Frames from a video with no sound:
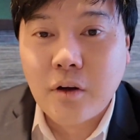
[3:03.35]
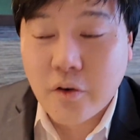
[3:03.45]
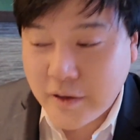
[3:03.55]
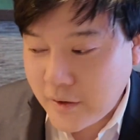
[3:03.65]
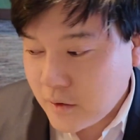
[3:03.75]

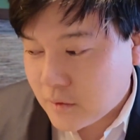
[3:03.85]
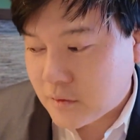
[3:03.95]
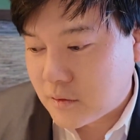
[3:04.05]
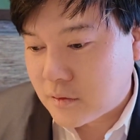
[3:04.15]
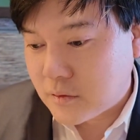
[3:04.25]
Okay,
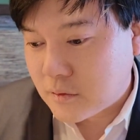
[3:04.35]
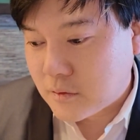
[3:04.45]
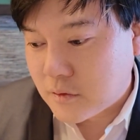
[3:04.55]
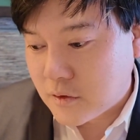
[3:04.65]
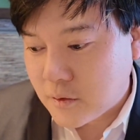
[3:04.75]

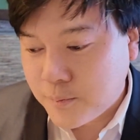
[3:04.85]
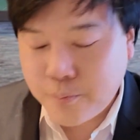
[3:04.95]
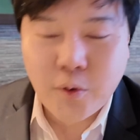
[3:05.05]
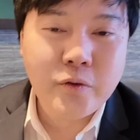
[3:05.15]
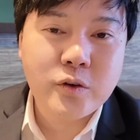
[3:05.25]

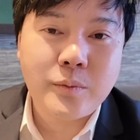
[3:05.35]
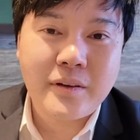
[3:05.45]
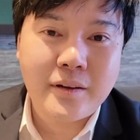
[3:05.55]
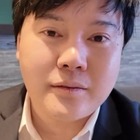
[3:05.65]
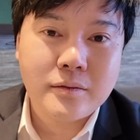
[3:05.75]
prove it to
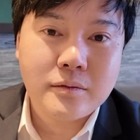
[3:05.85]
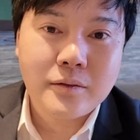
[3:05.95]
me then.